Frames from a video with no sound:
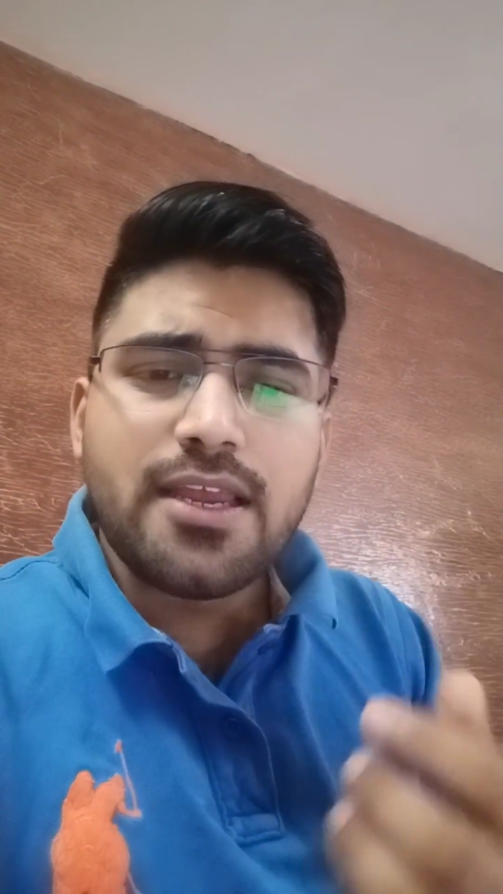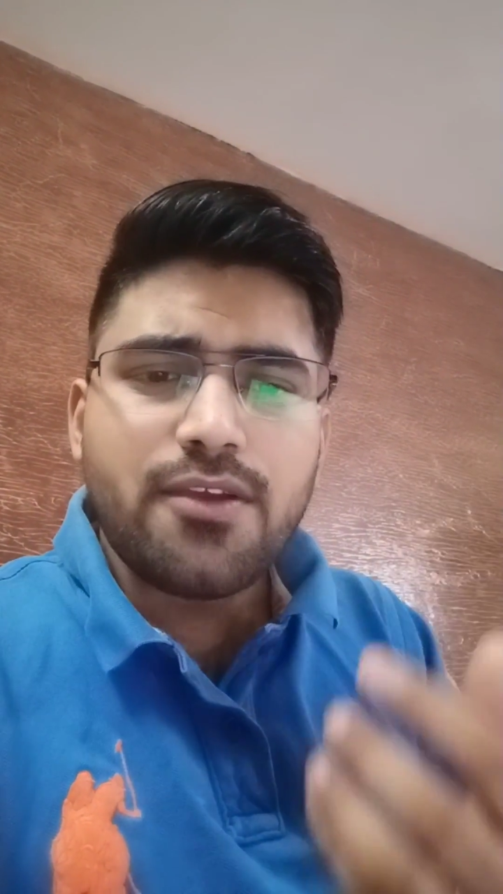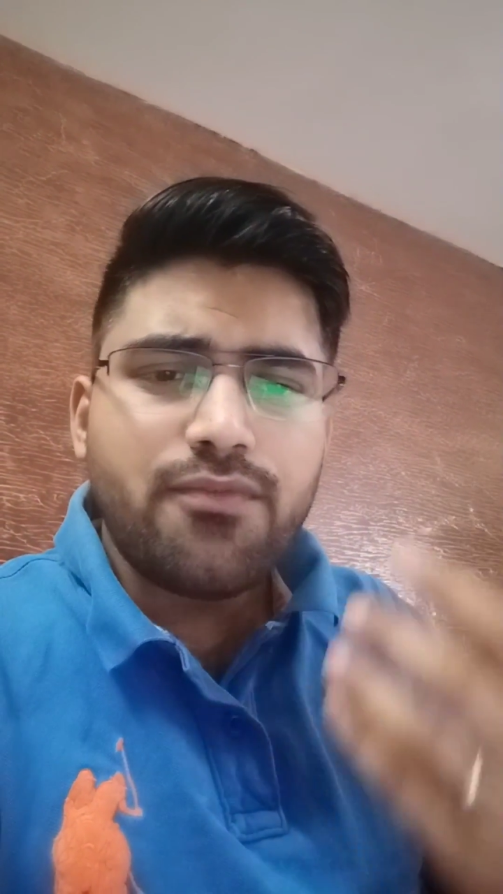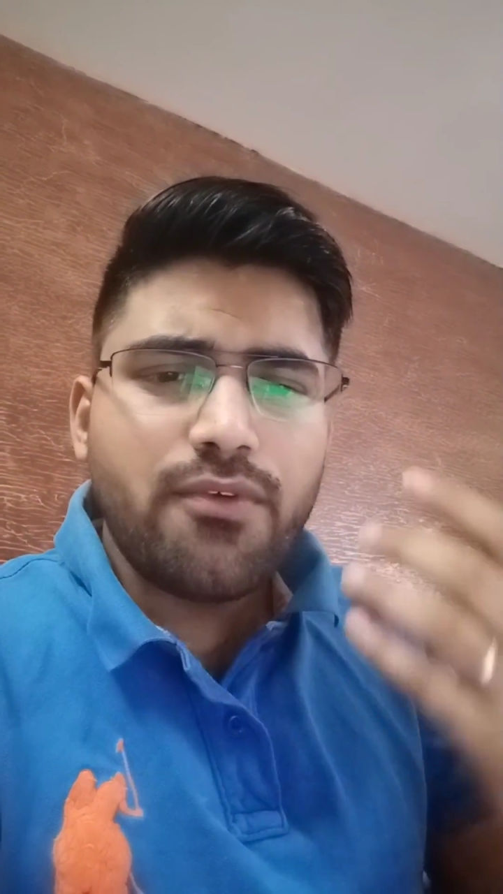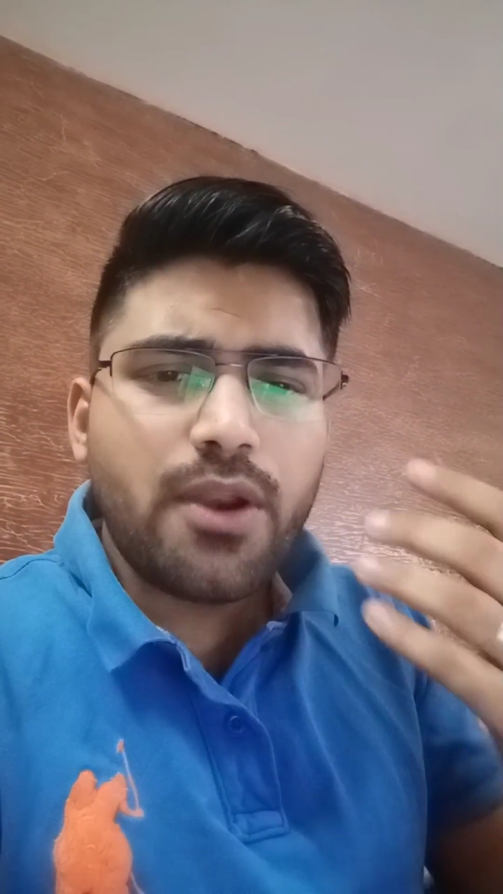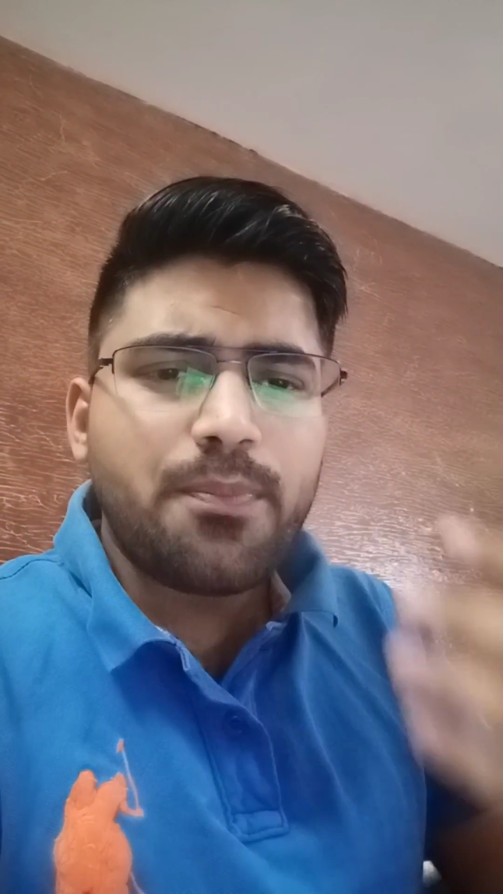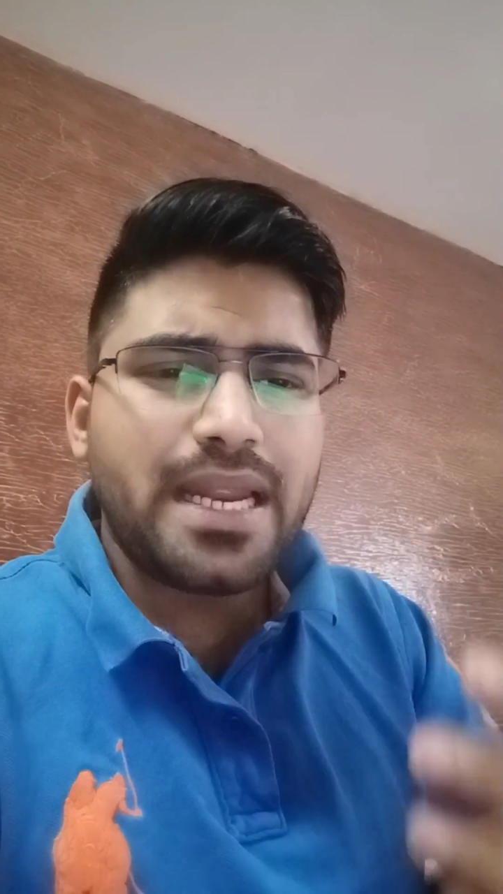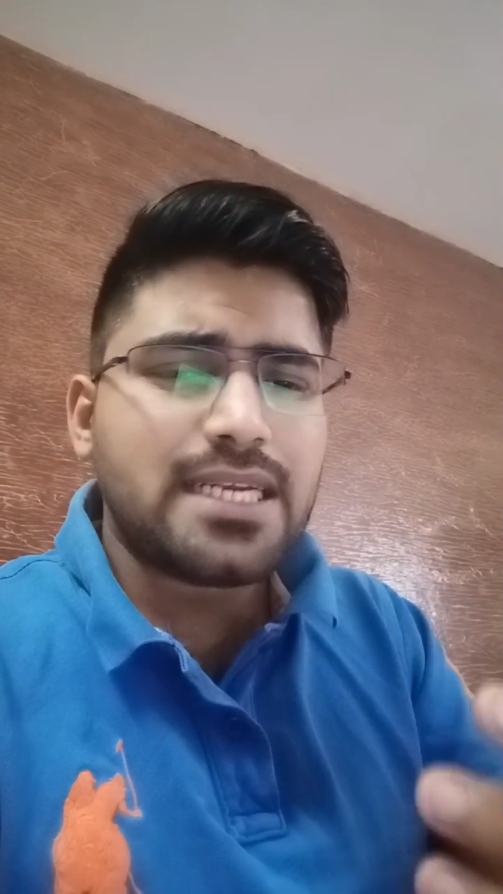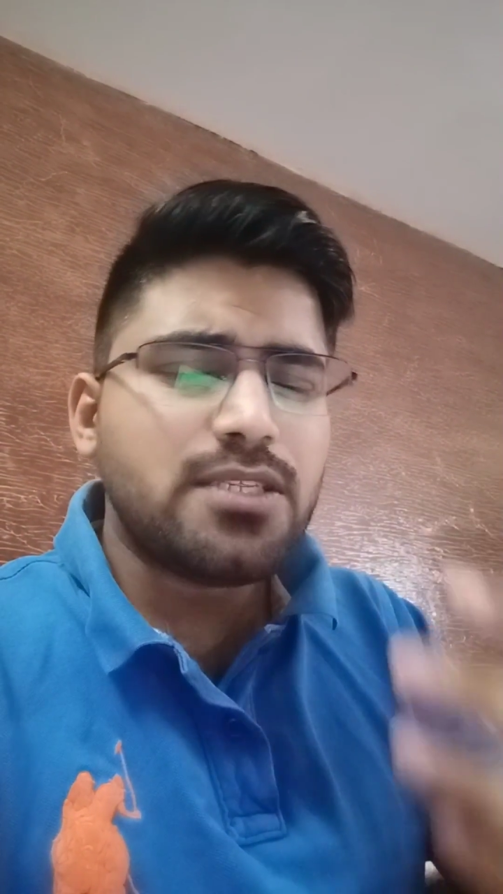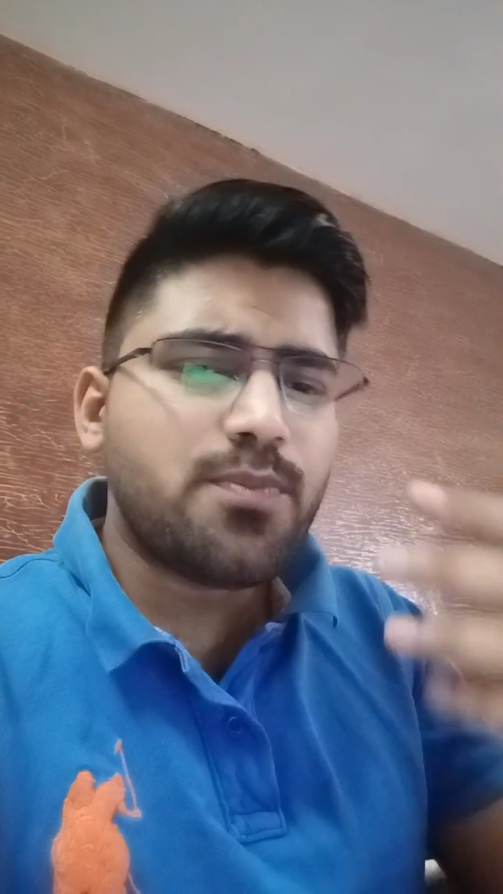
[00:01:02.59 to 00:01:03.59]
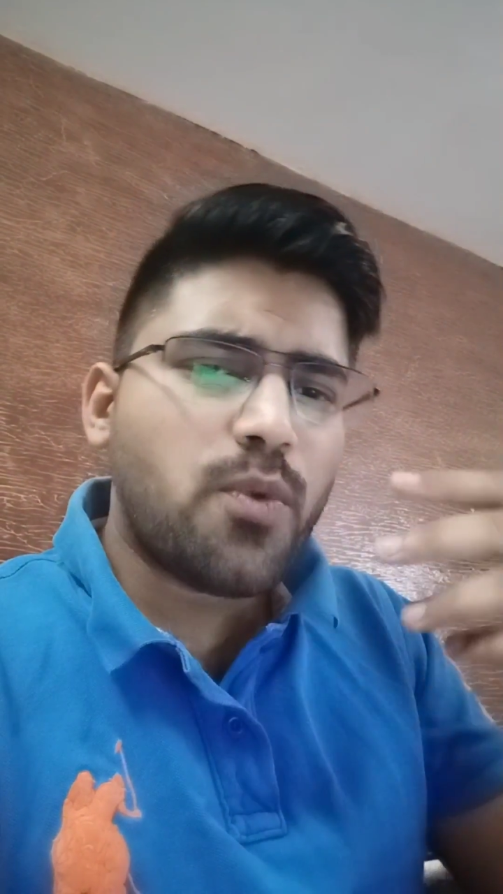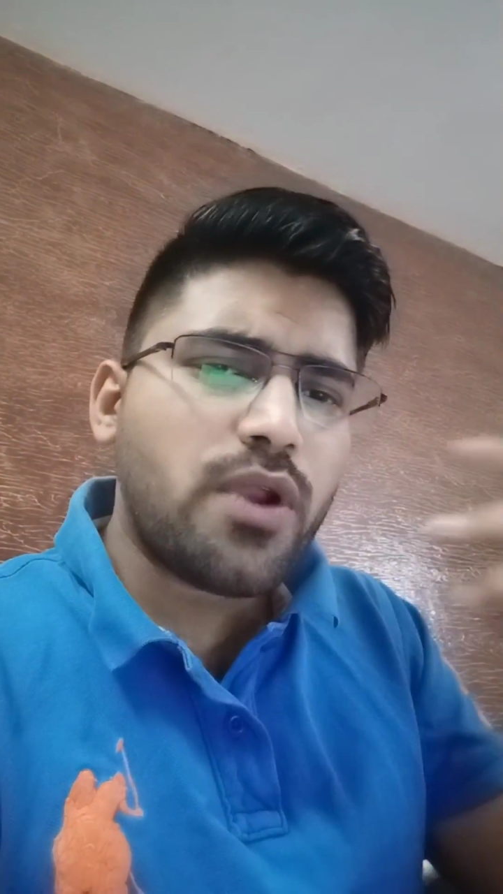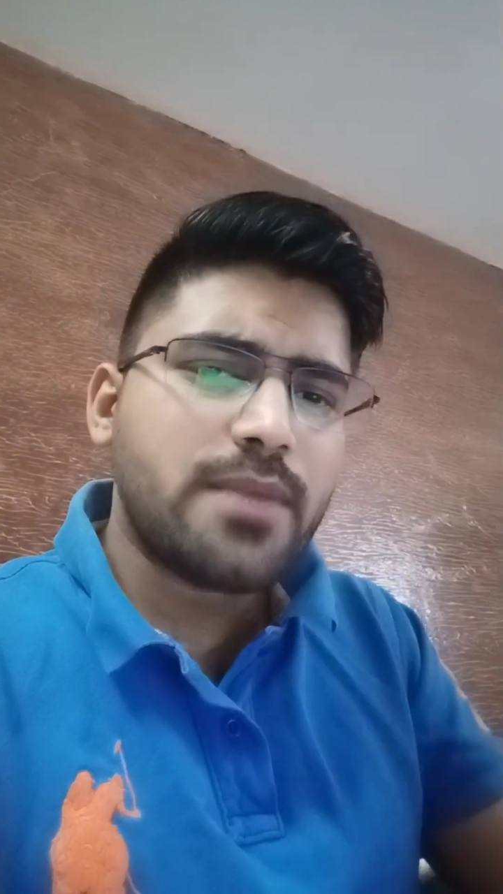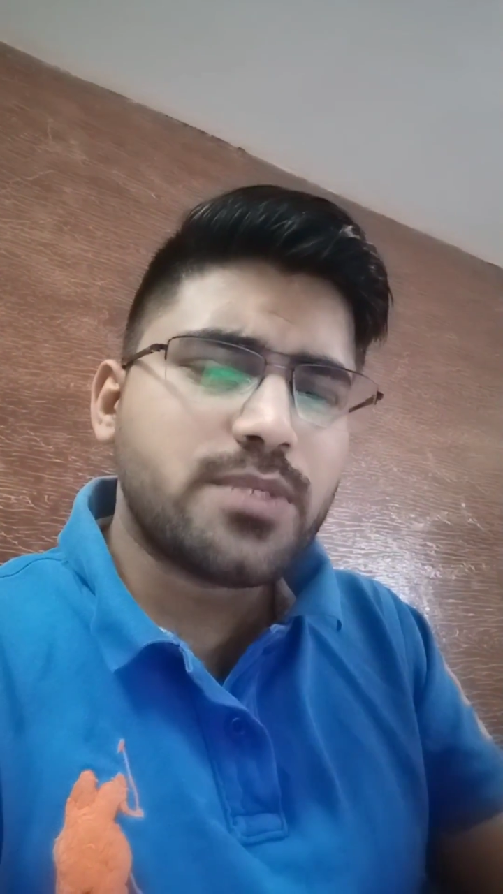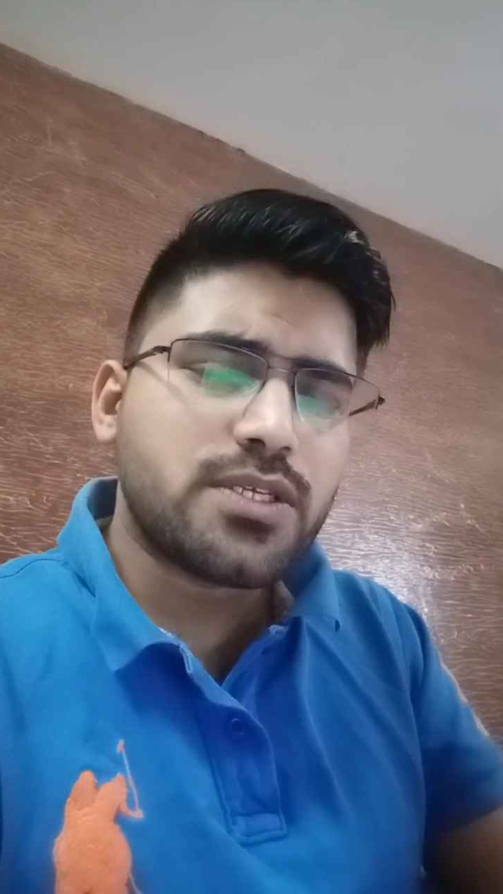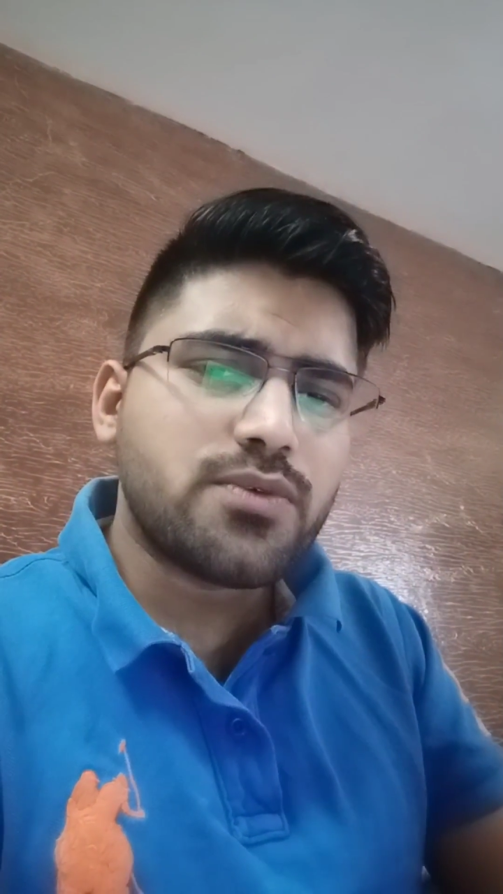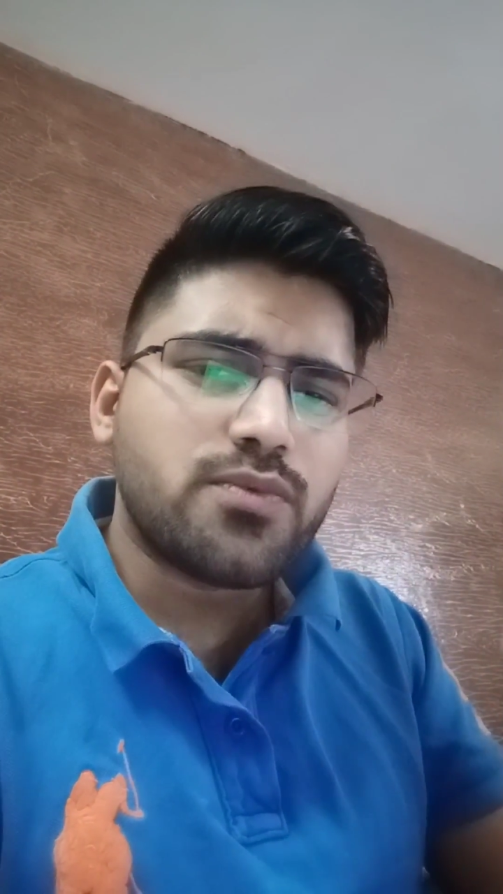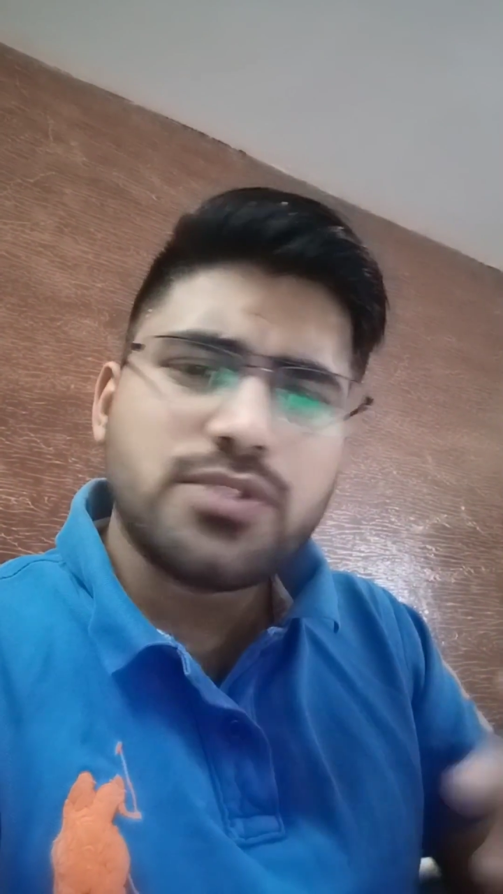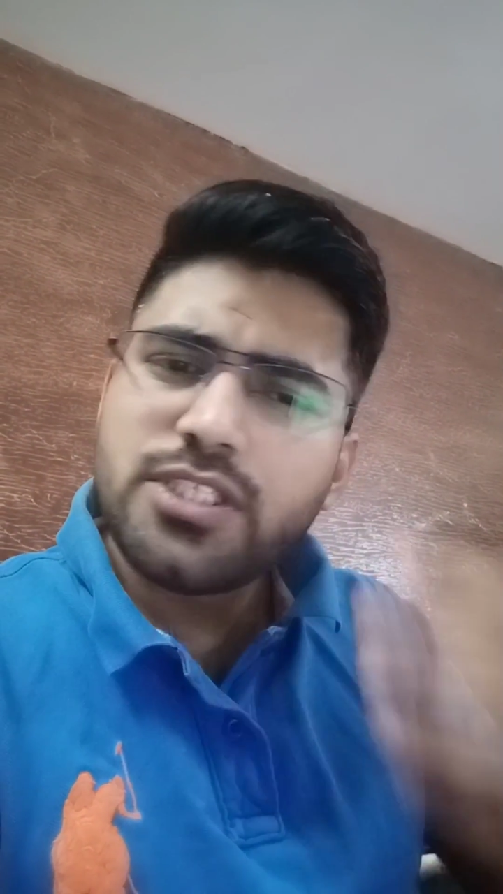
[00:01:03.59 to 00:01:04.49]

If you are practice more MCQ,